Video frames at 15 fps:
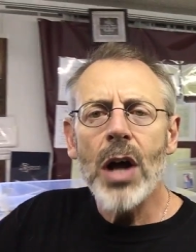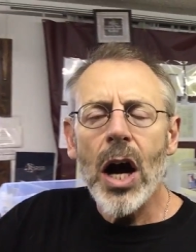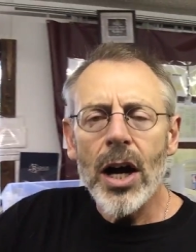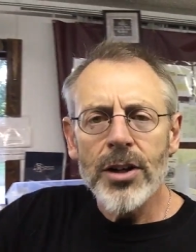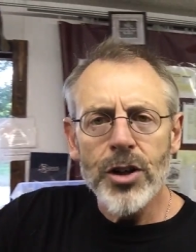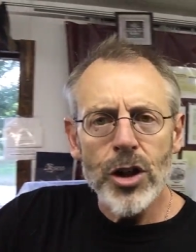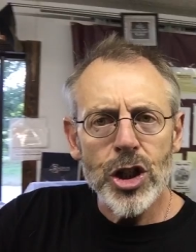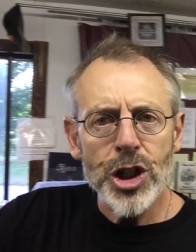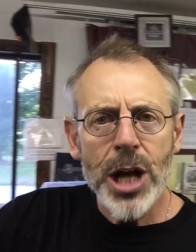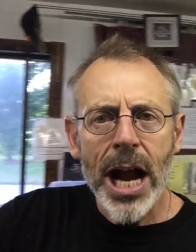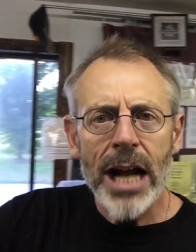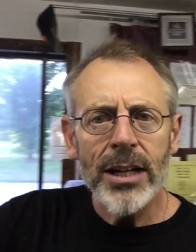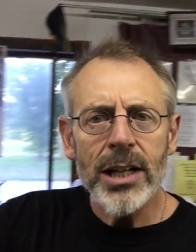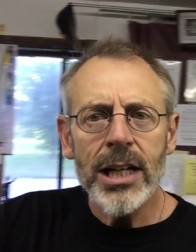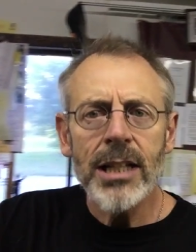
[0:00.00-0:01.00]

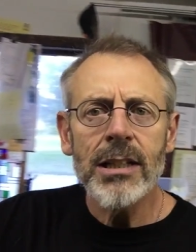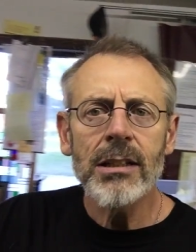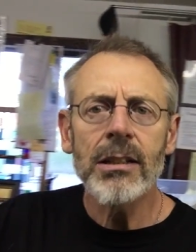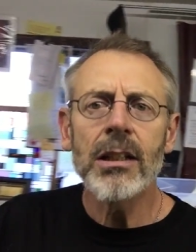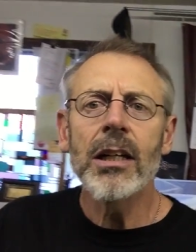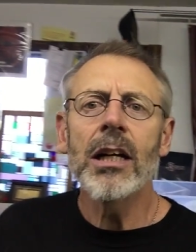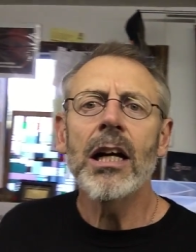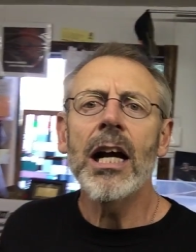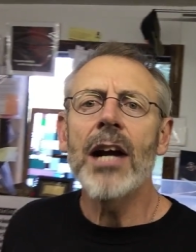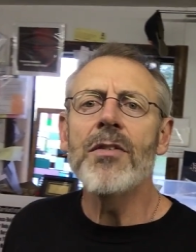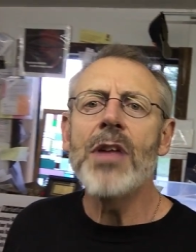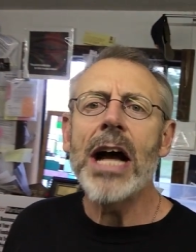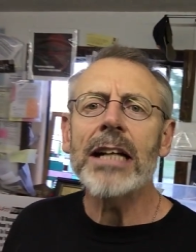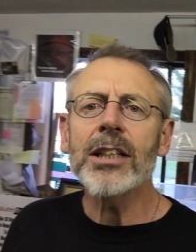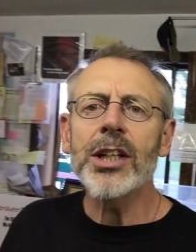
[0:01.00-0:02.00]
understanding,
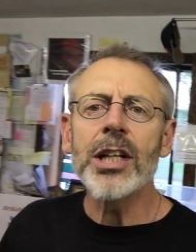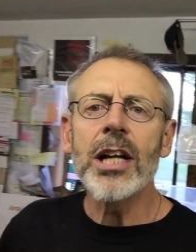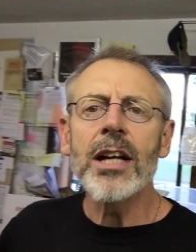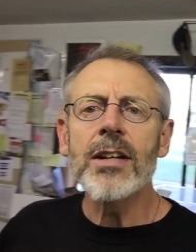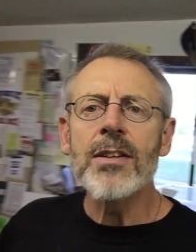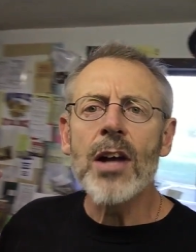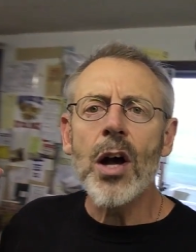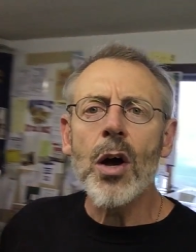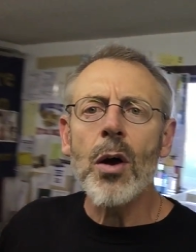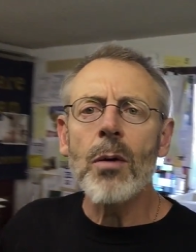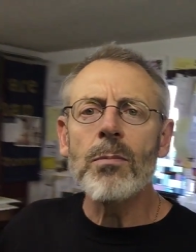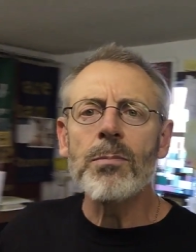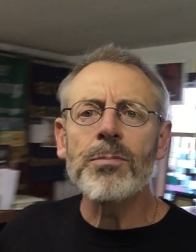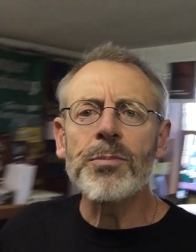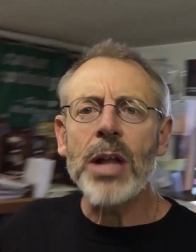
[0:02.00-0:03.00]
and that can
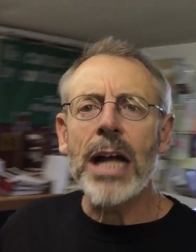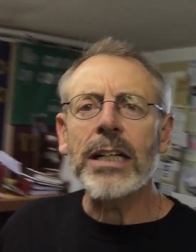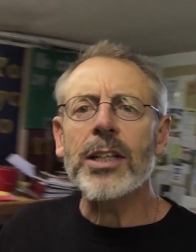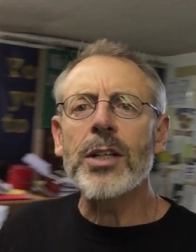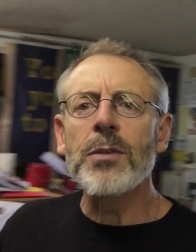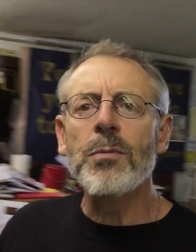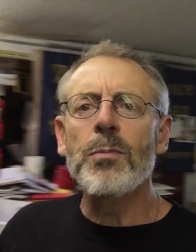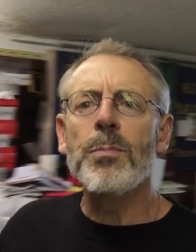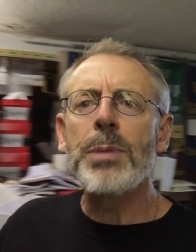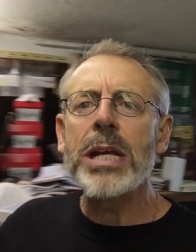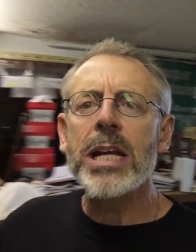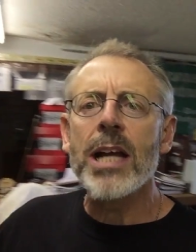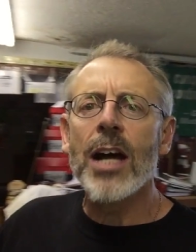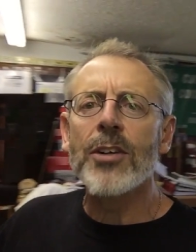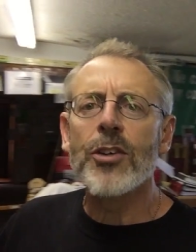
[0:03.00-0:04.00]

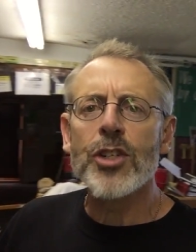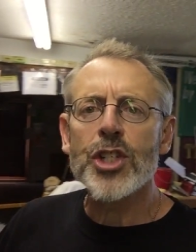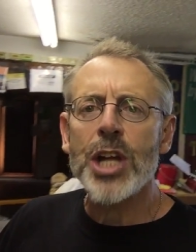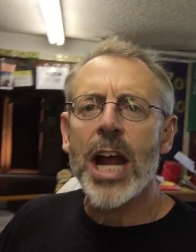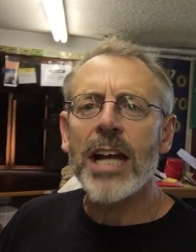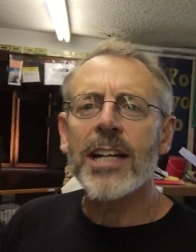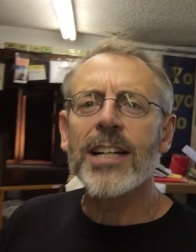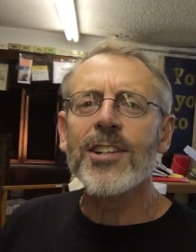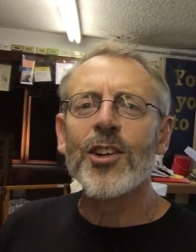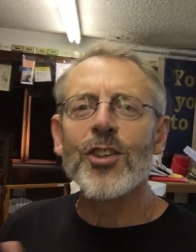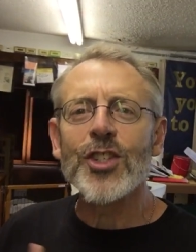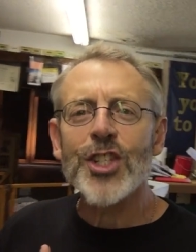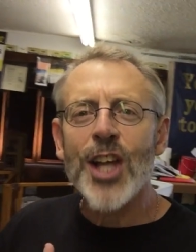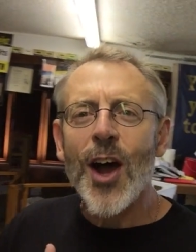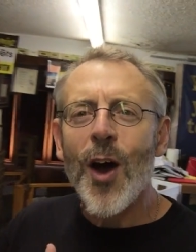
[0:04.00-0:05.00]
be understanding
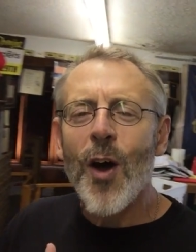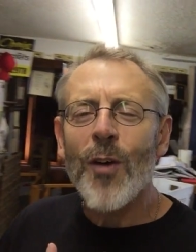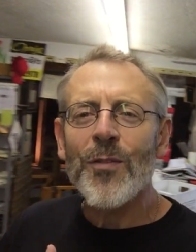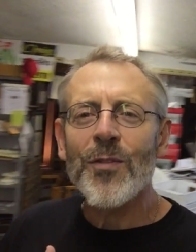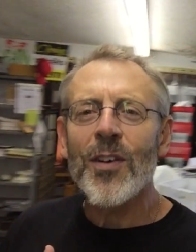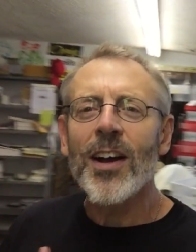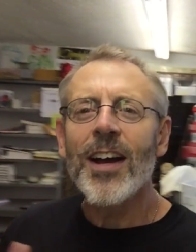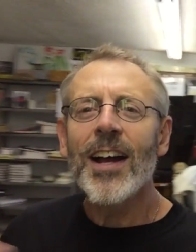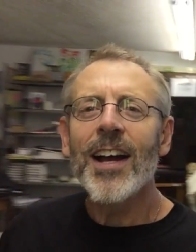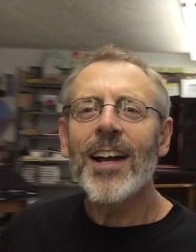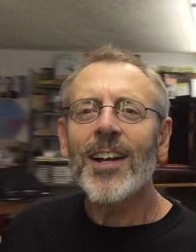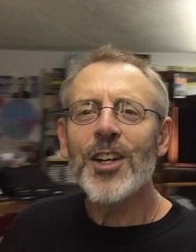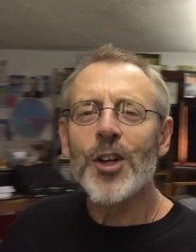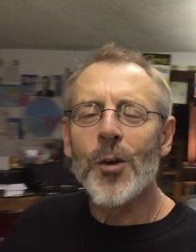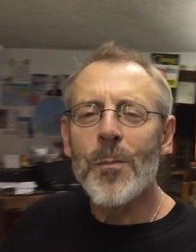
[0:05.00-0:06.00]
yourself,
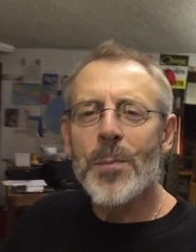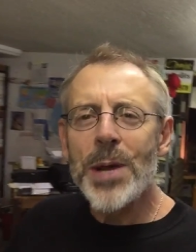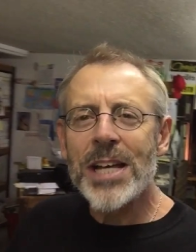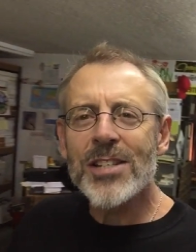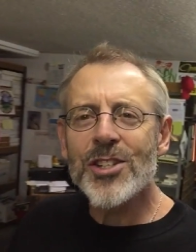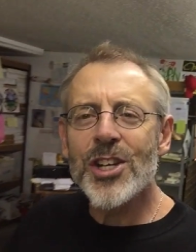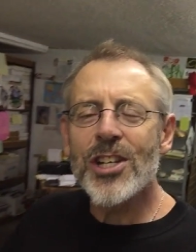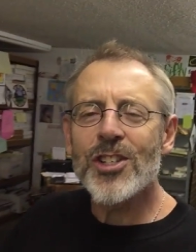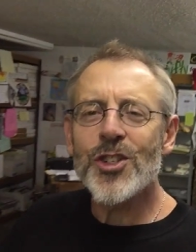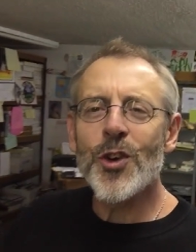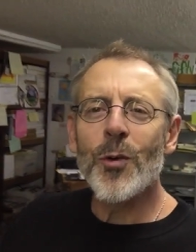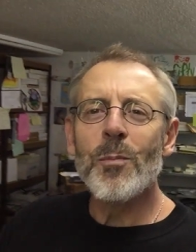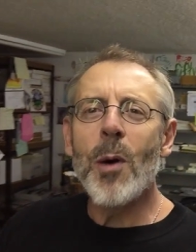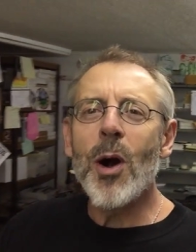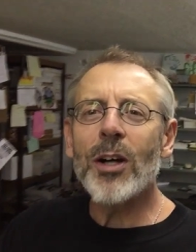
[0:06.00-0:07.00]
your business,
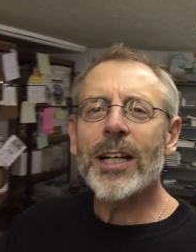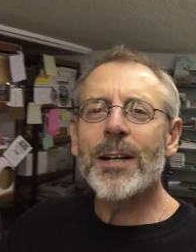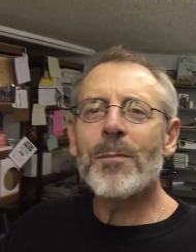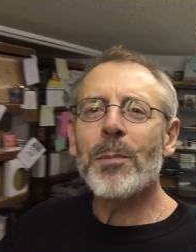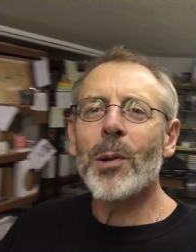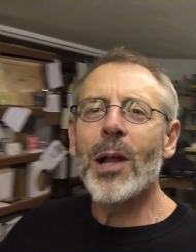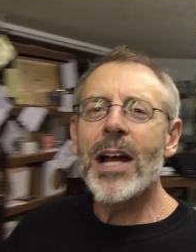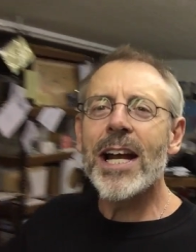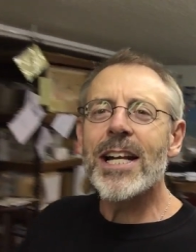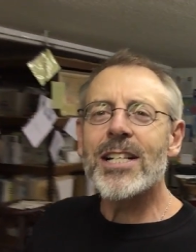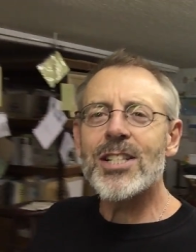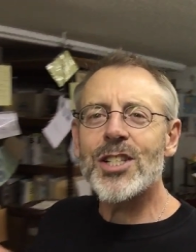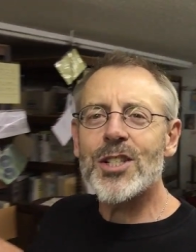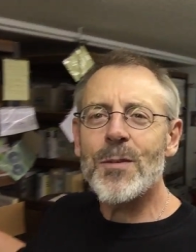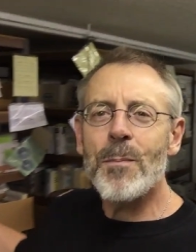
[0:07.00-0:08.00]
your
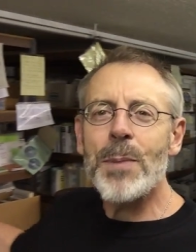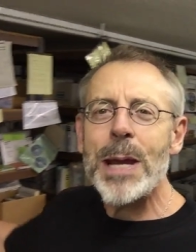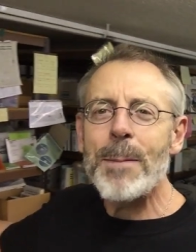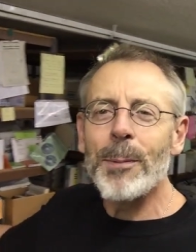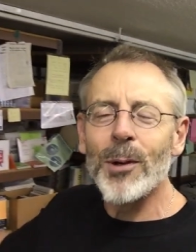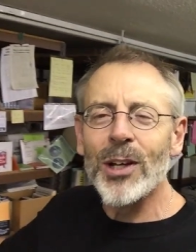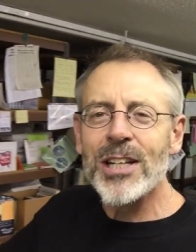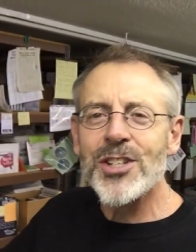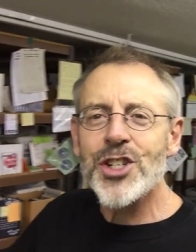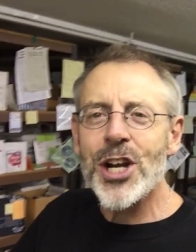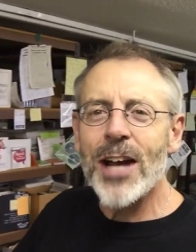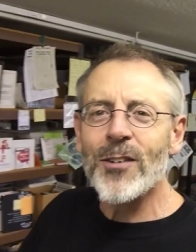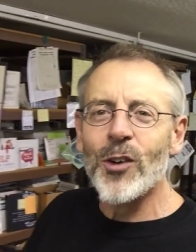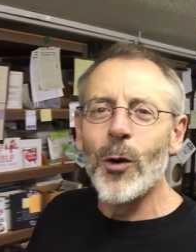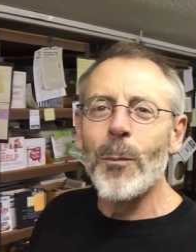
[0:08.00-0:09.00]
marketplace, people in
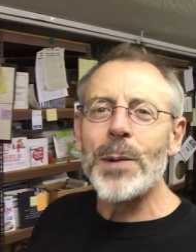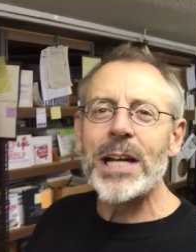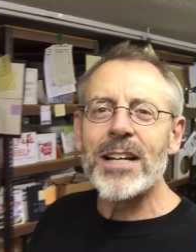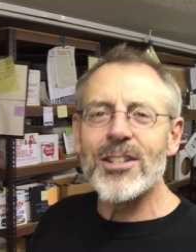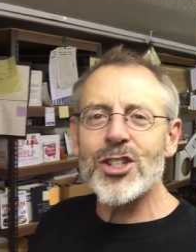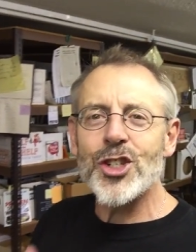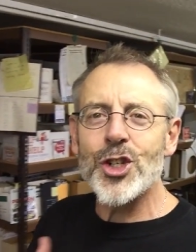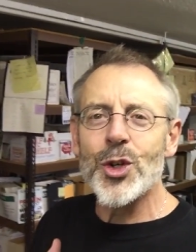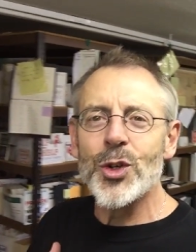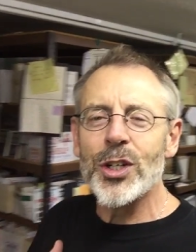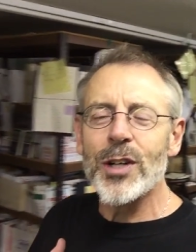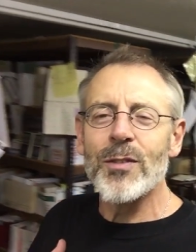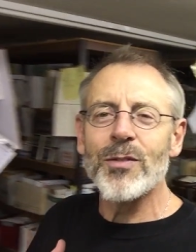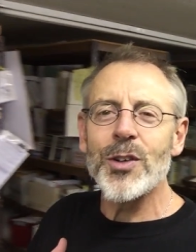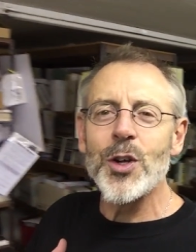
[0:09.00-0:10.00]
general, being a
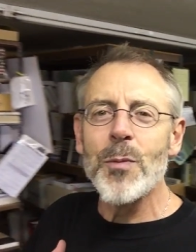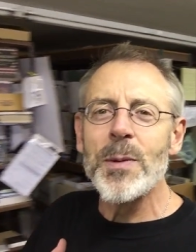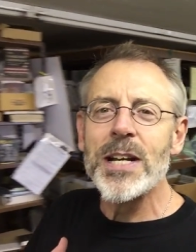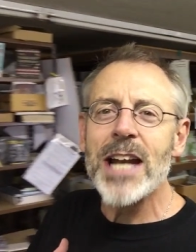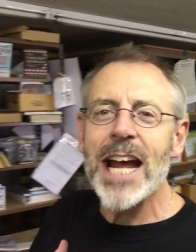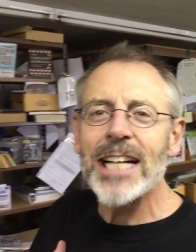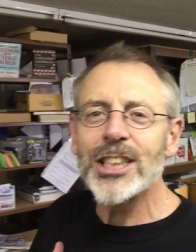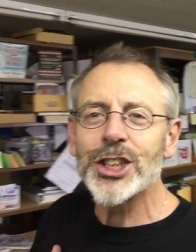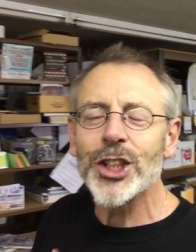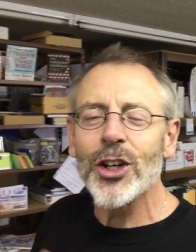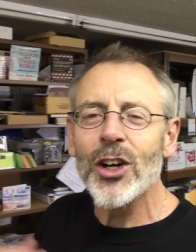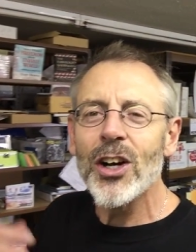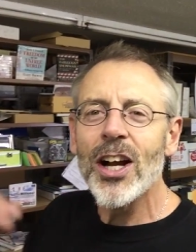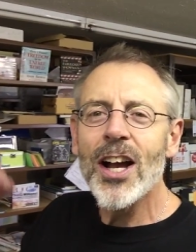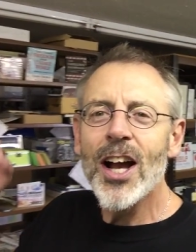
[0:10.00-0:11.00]
student of human
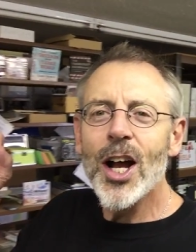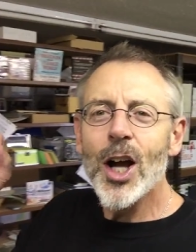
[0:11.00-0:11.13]
nature,